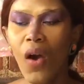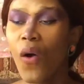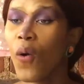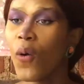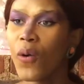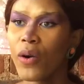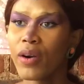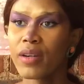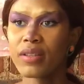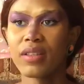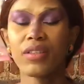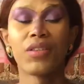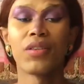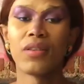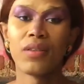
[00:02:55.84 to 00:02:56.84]
or
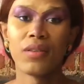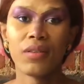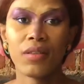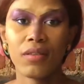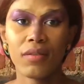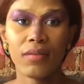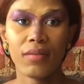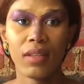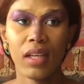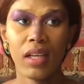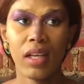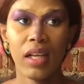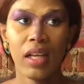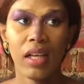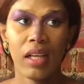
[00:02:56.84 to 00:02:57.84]
2
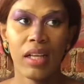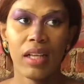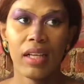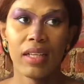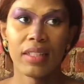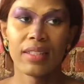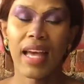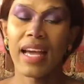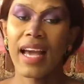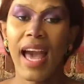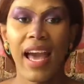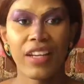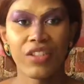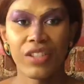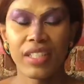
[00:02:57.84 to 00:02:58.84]

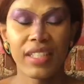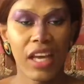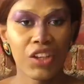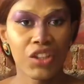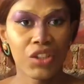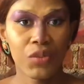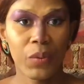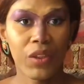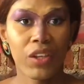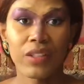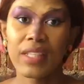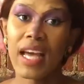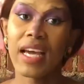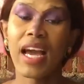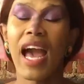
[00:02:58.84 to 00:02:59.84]
psychiatry sessions with a
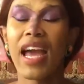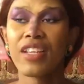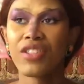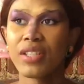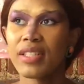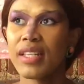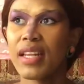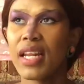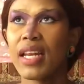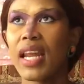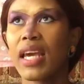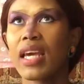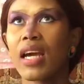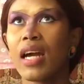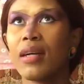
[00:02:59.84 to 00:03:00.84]
psychiatrist, and then
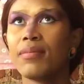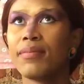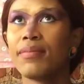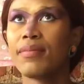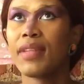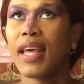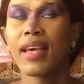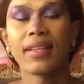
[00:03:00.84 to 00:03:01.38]
like they